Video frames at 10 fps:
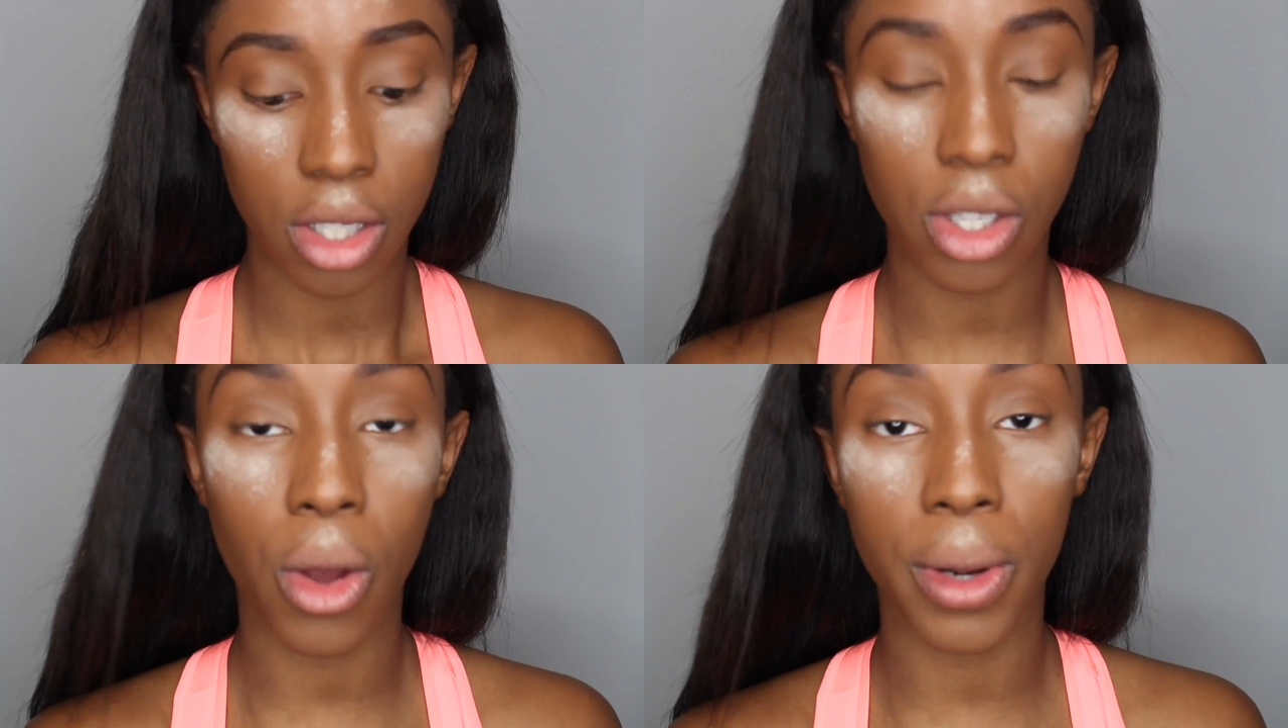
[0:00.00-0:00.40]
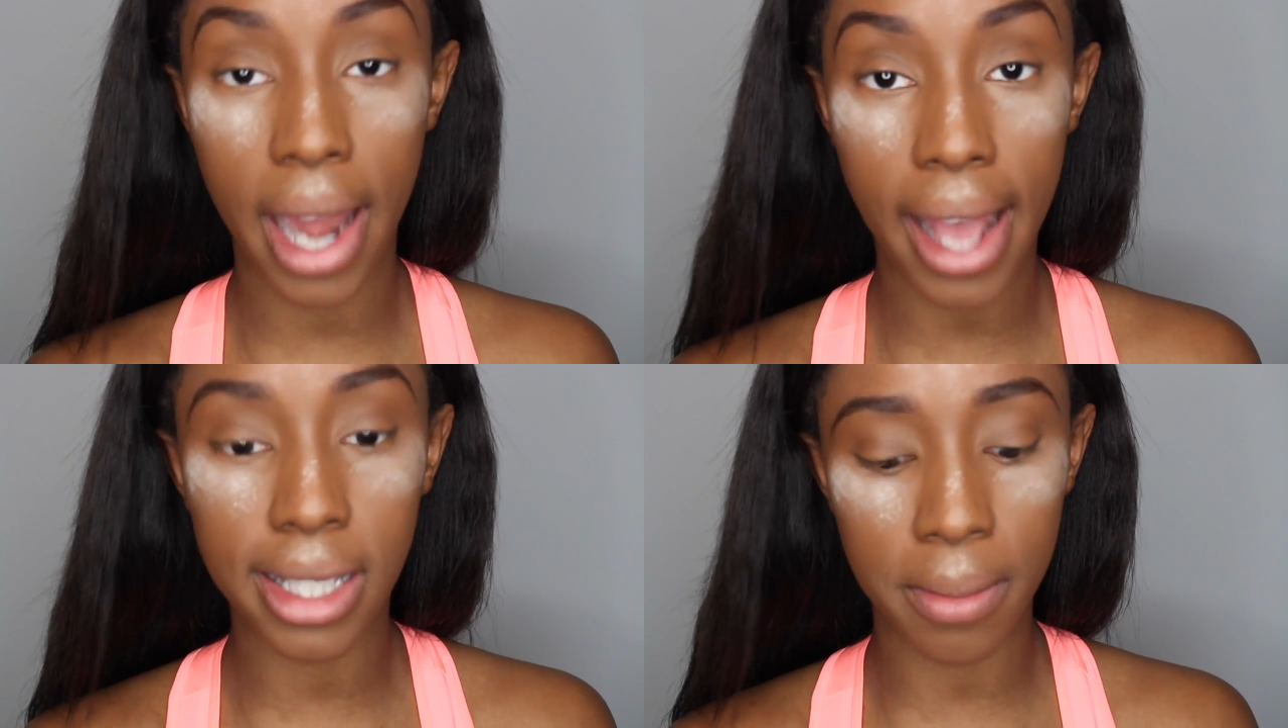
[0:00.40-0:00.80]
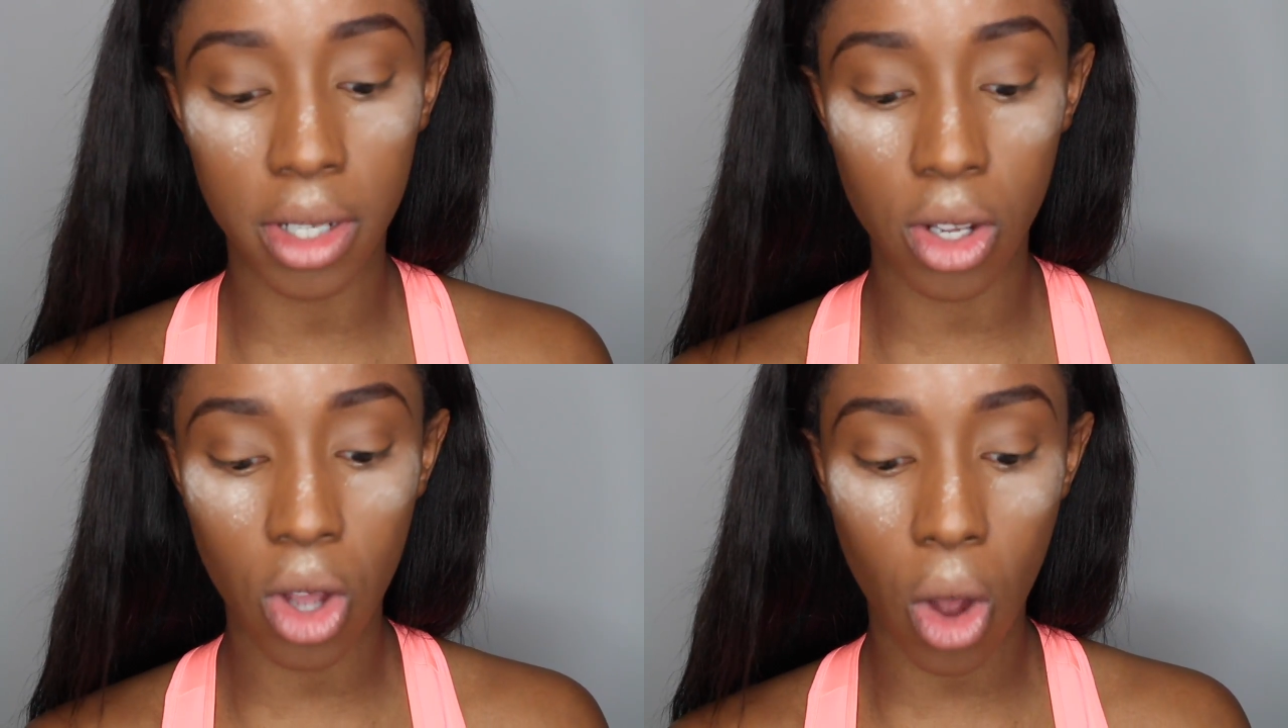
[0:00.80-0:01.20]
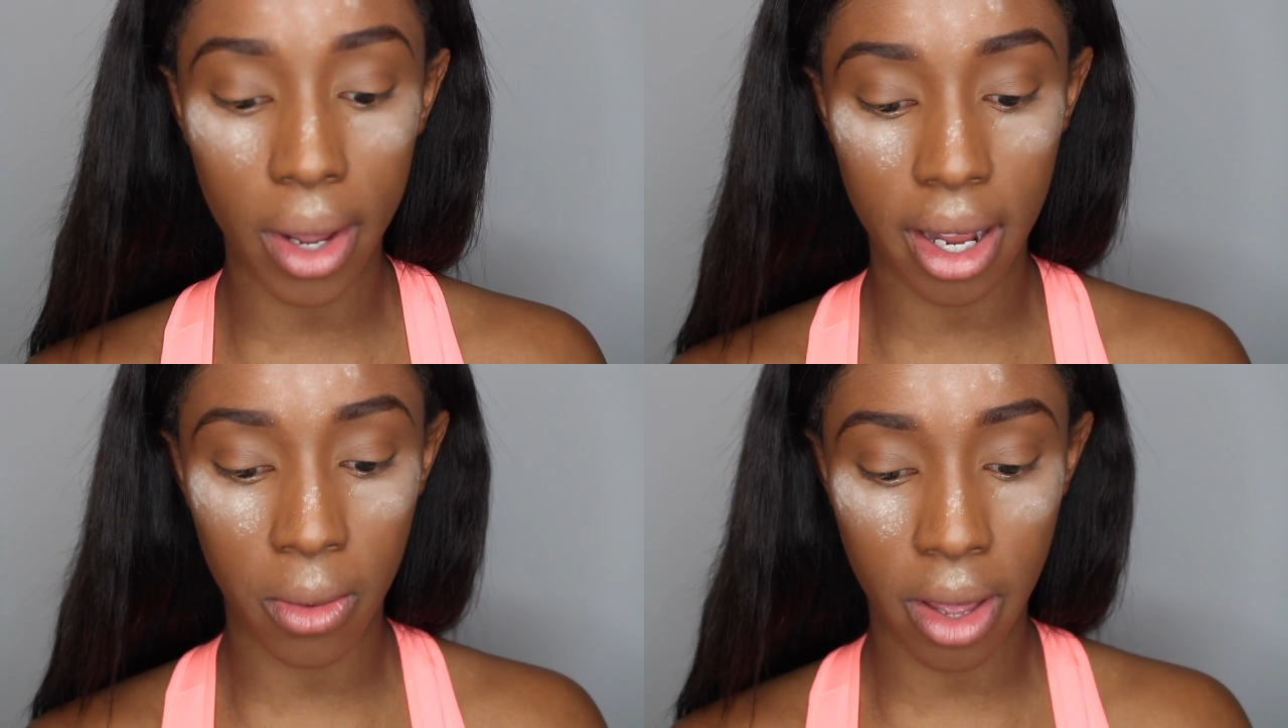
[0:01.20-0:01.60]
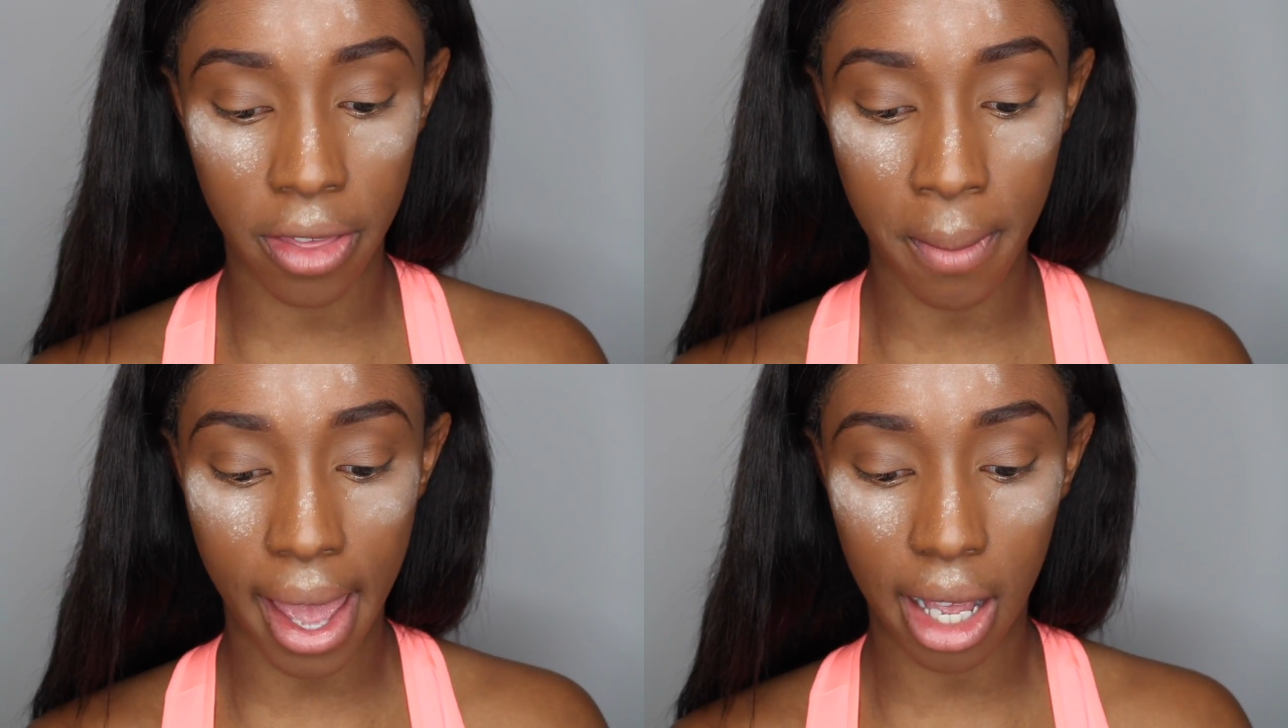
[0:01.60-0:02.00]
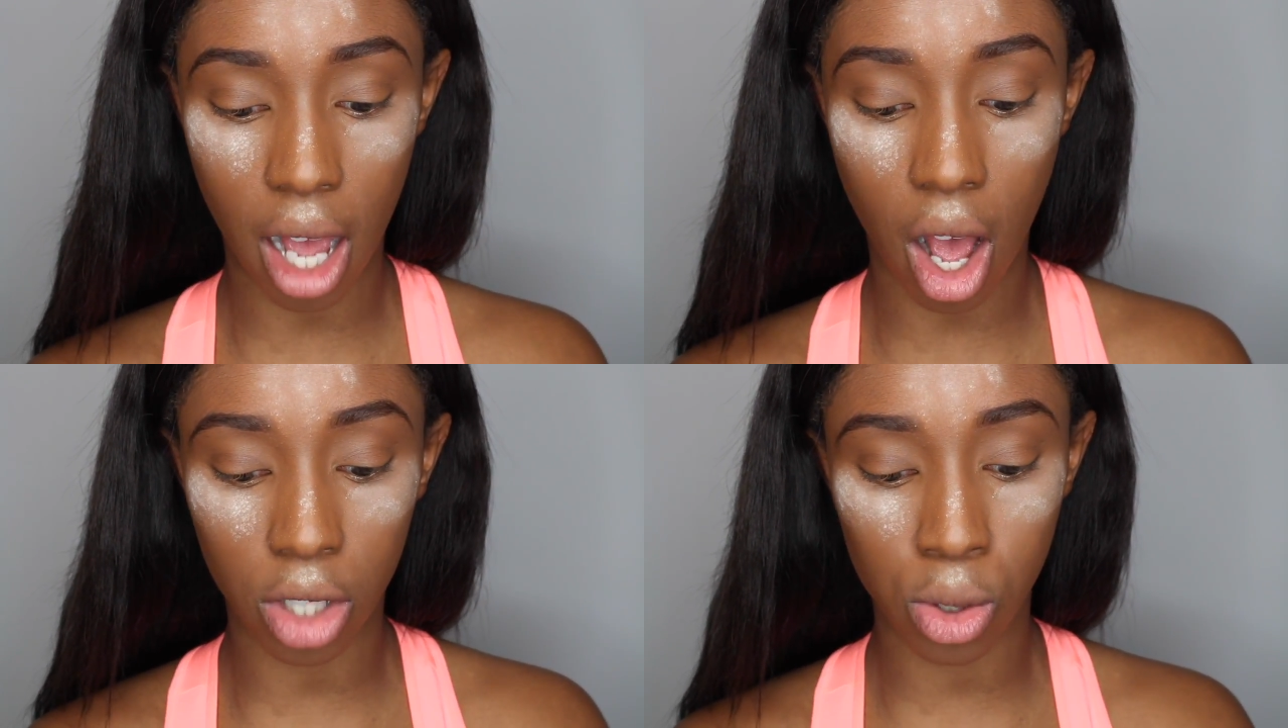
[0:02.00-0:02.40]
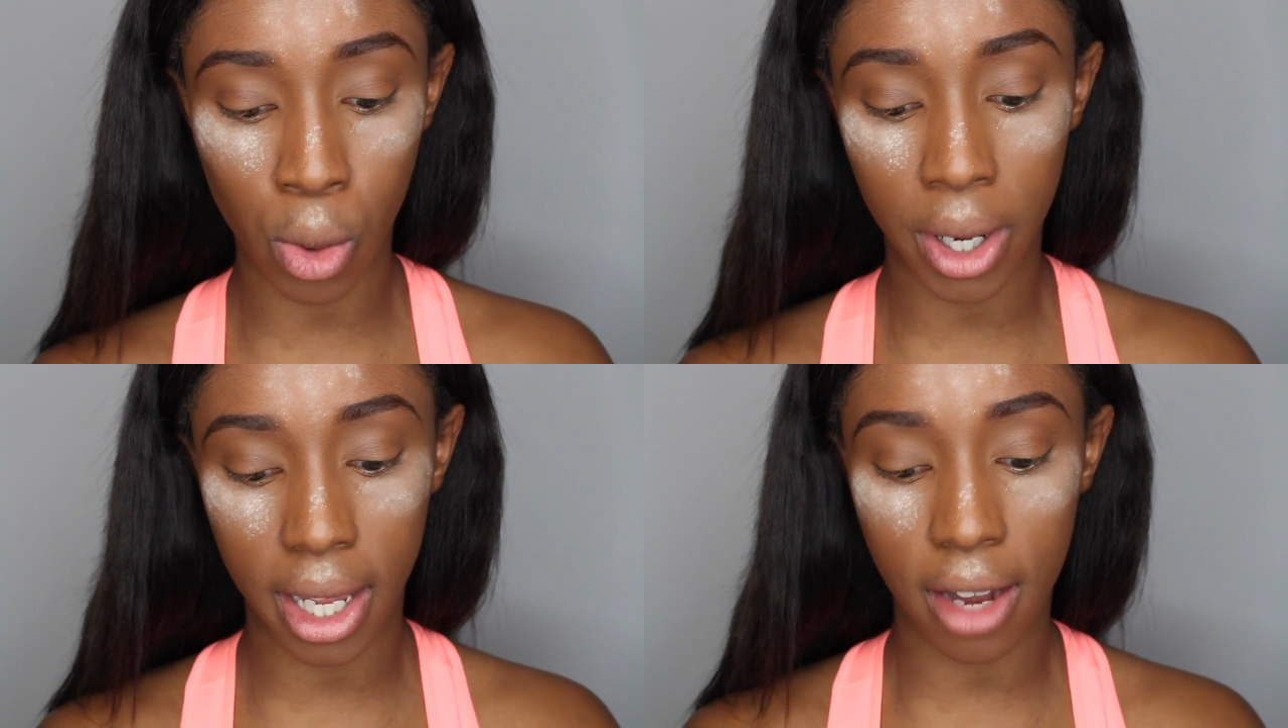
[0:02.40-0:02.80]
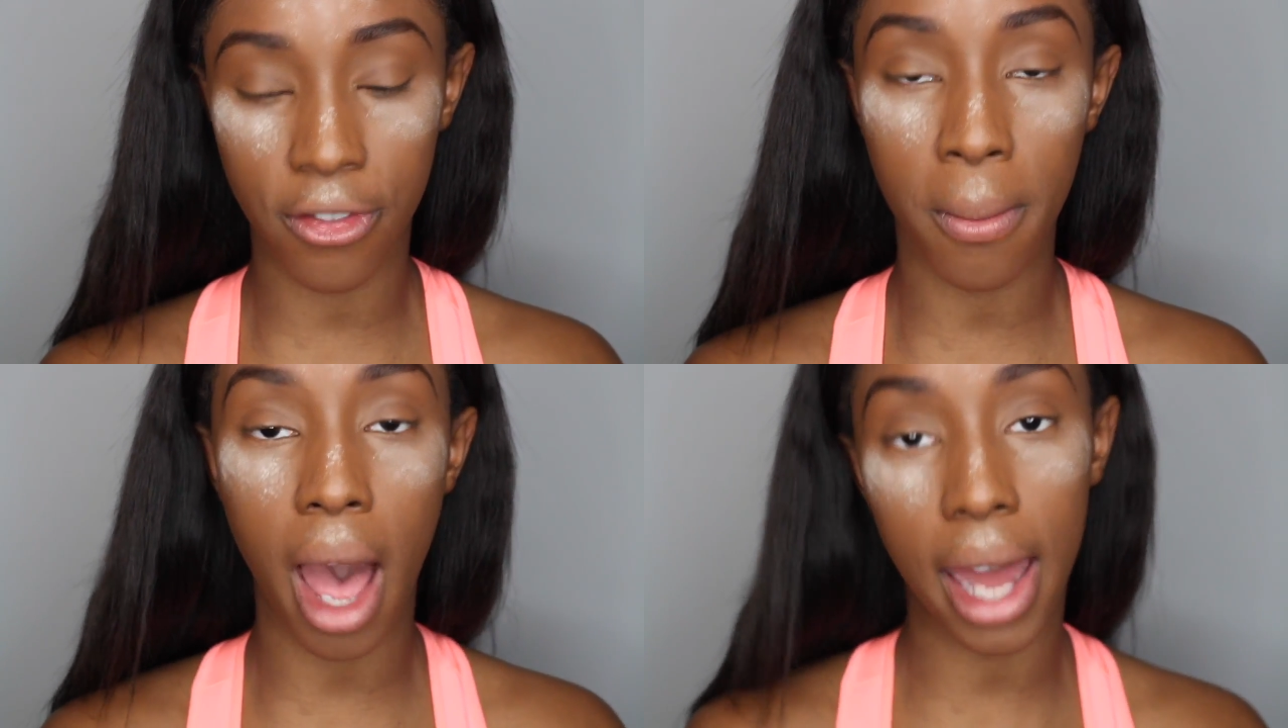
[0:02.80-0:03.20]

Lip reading: So next, I'm gonna go in with my contour kit from